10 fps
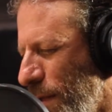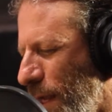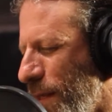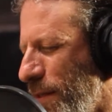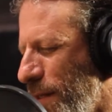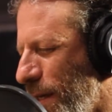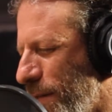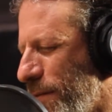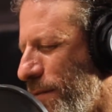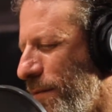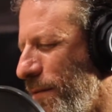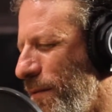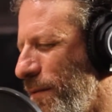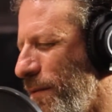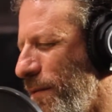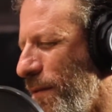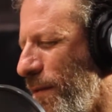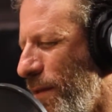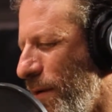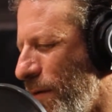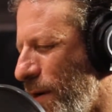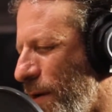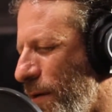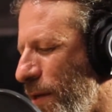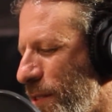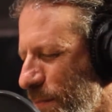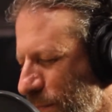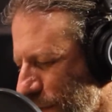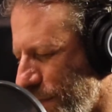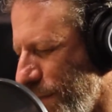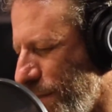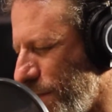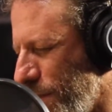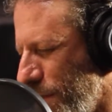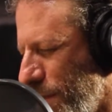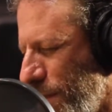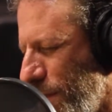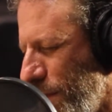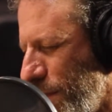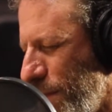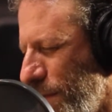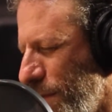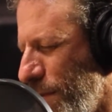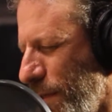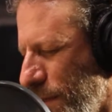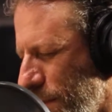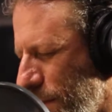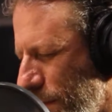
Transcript: And yet, it's a process. Yes?